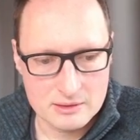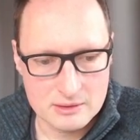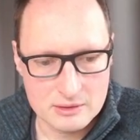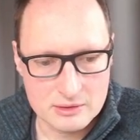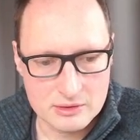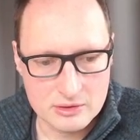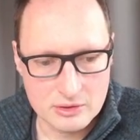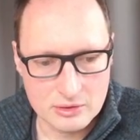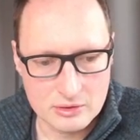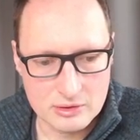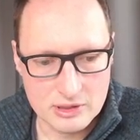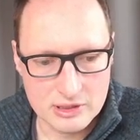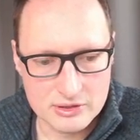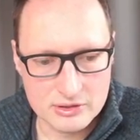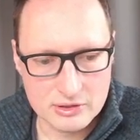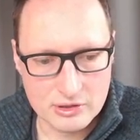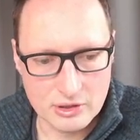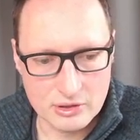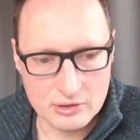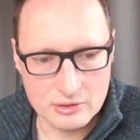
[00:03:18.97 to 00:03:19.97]
So let's
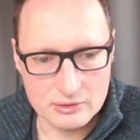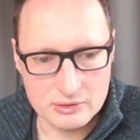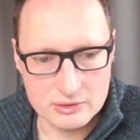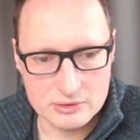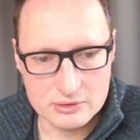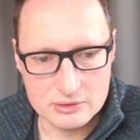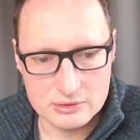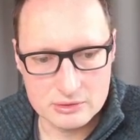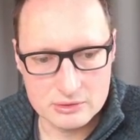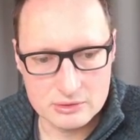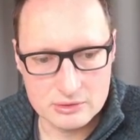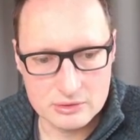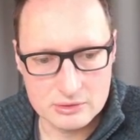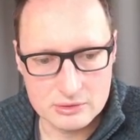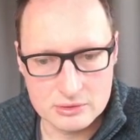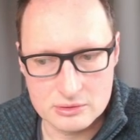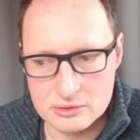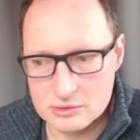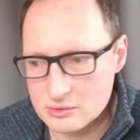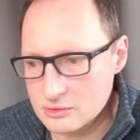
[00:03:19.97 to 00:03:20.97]
go
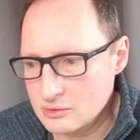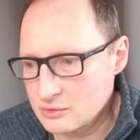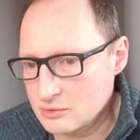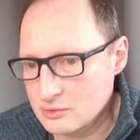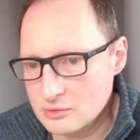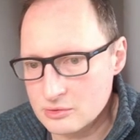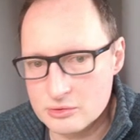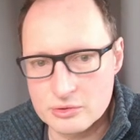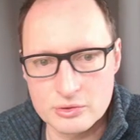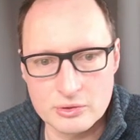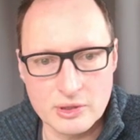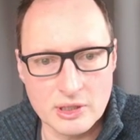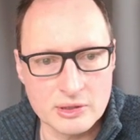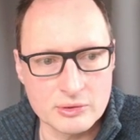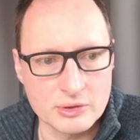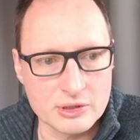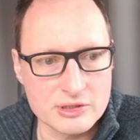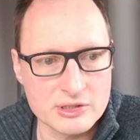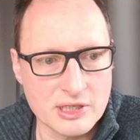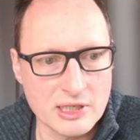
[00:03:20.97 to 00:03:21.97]
to
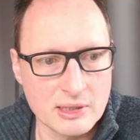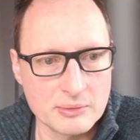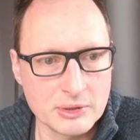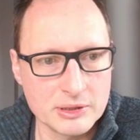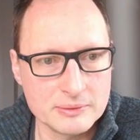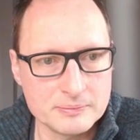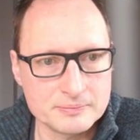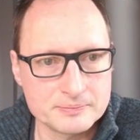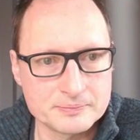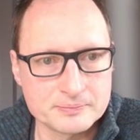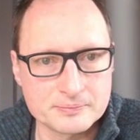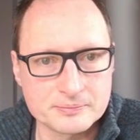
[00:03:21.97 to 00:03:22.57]
our table.